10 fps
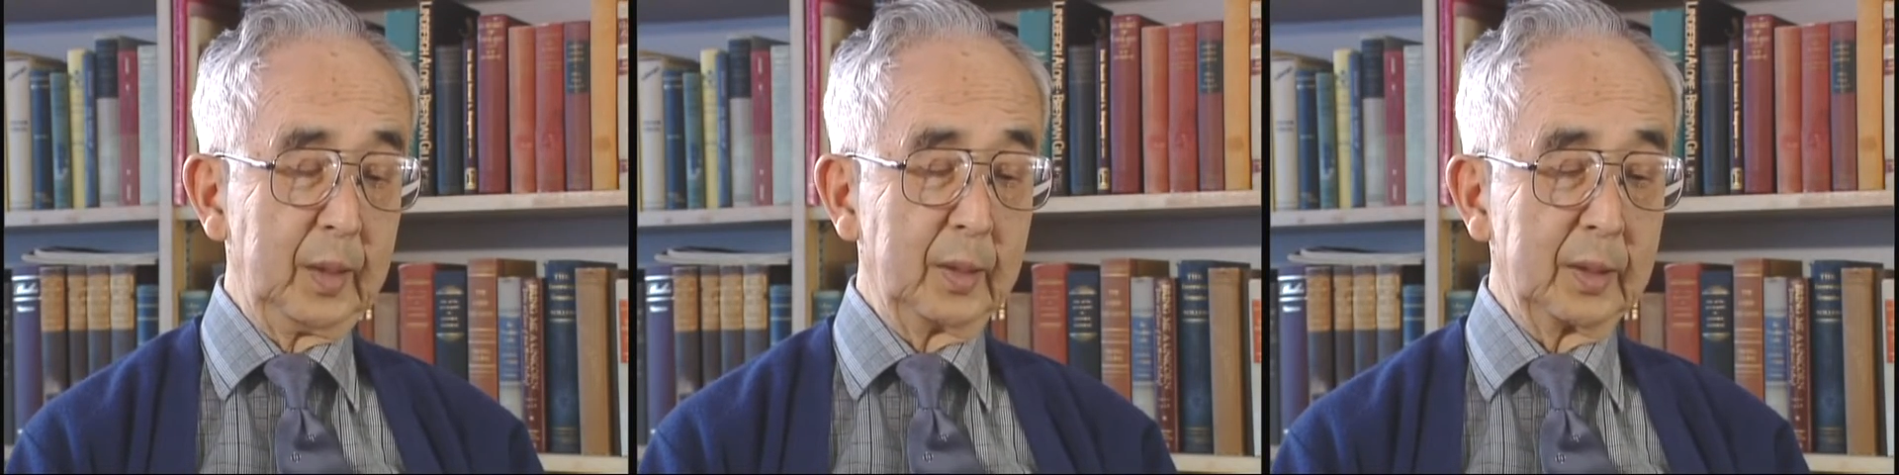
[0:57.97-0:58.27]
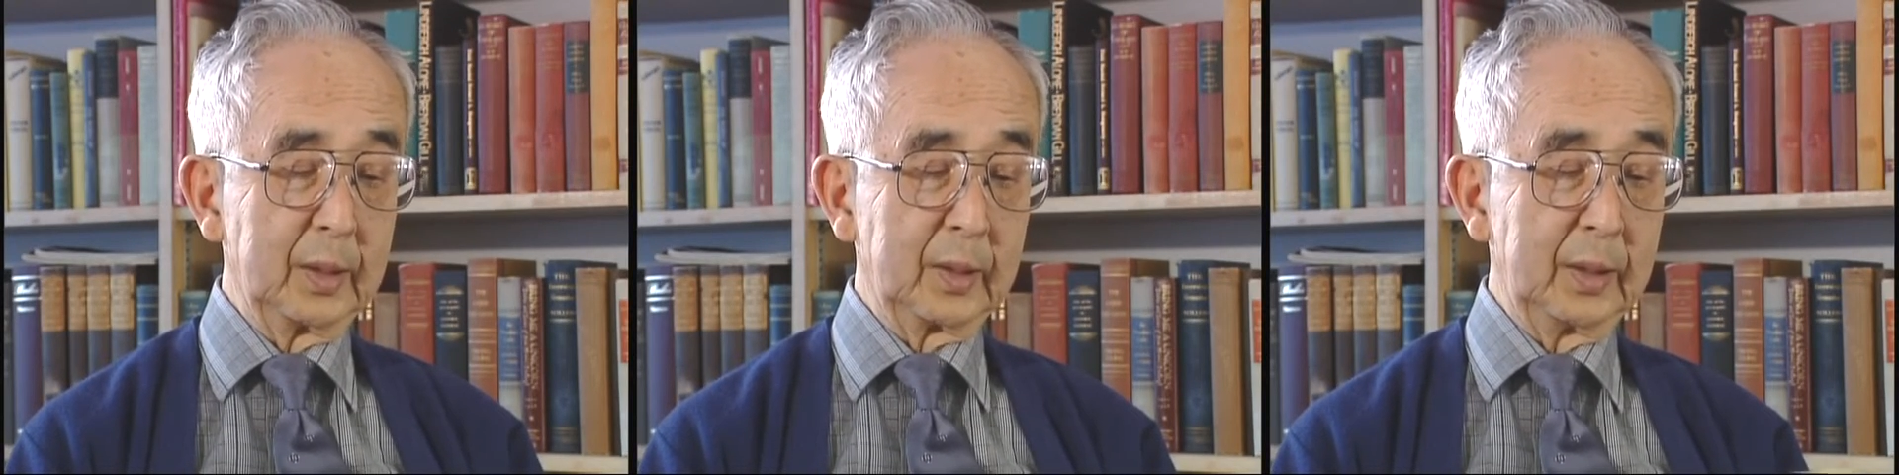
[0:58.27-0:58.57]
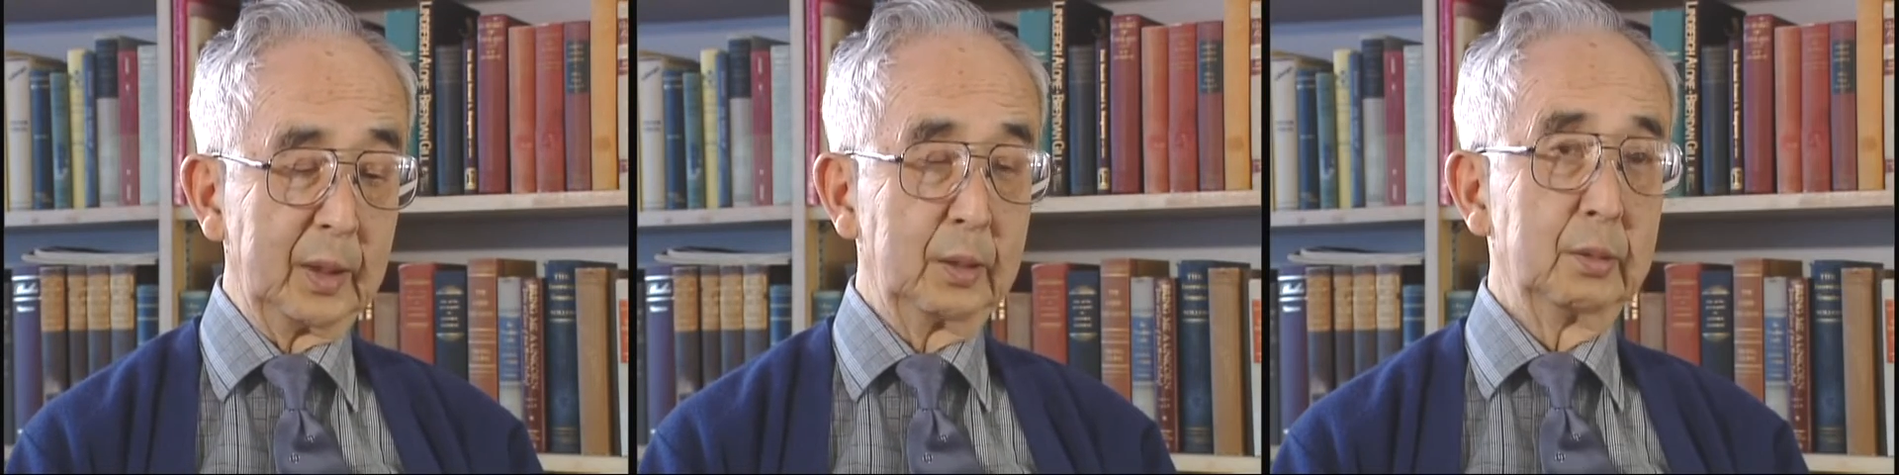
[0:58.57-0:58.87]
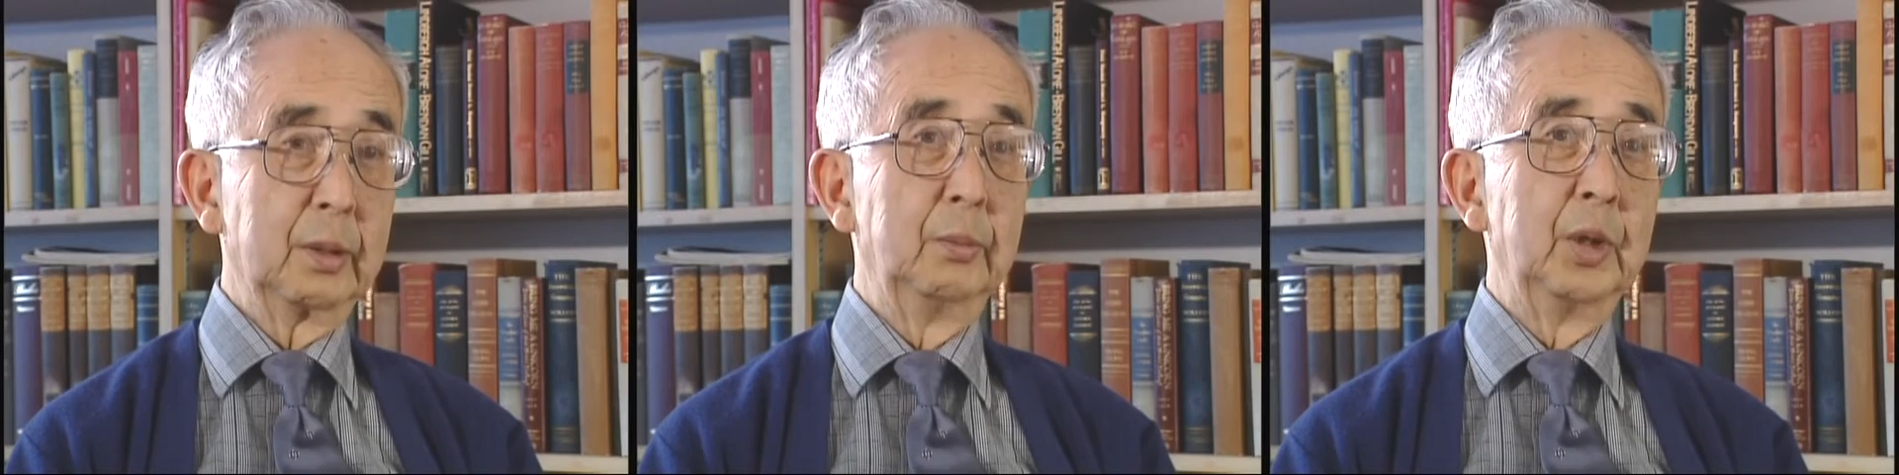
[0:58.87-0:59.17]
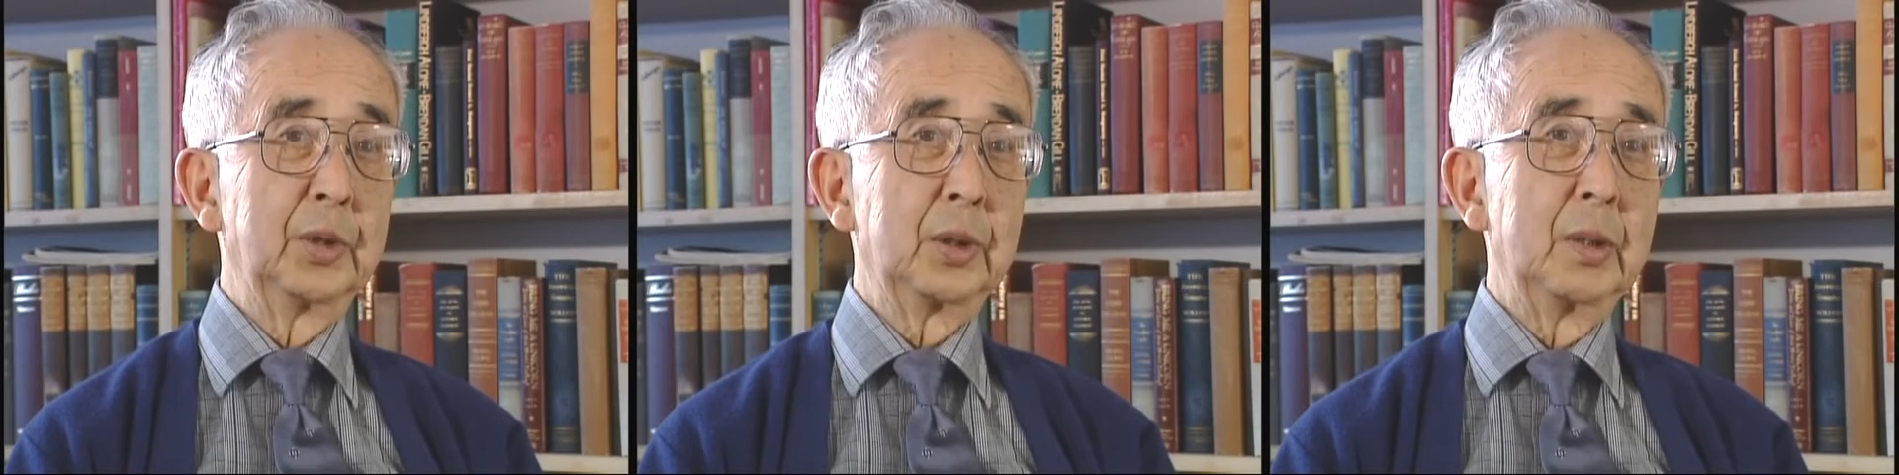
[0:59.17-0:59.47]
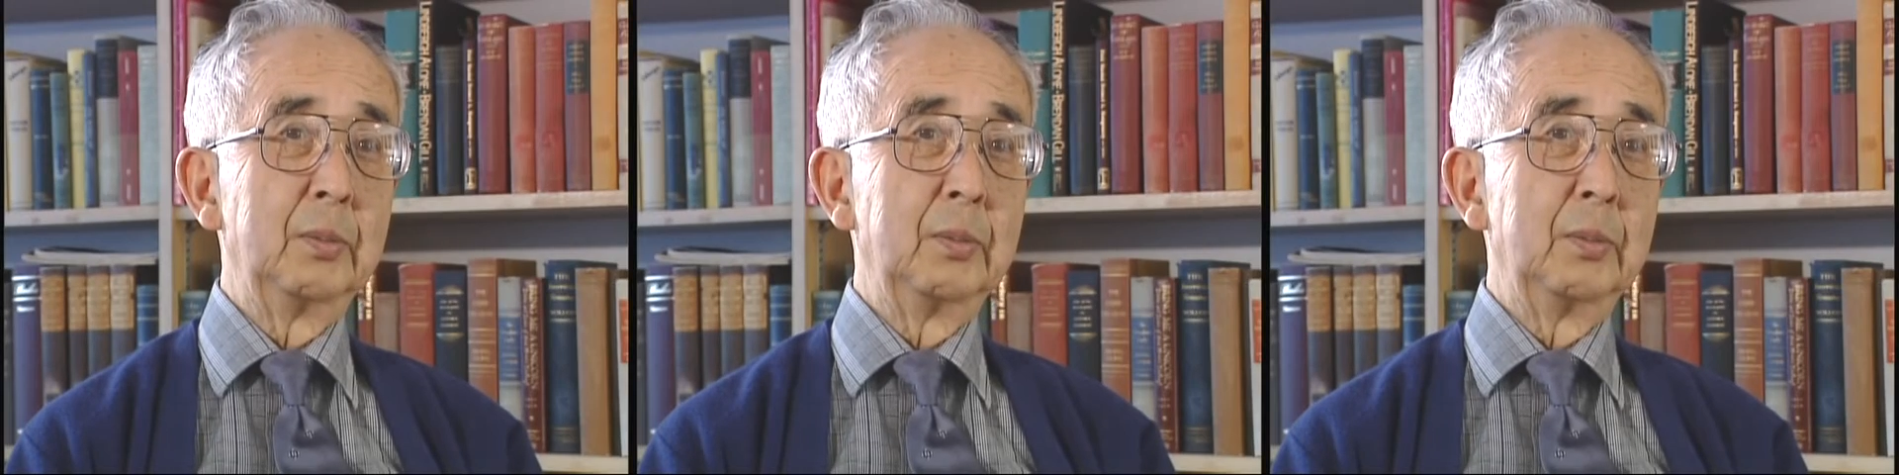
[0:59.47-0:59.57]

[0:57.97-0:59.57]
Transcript: delegate to the monthly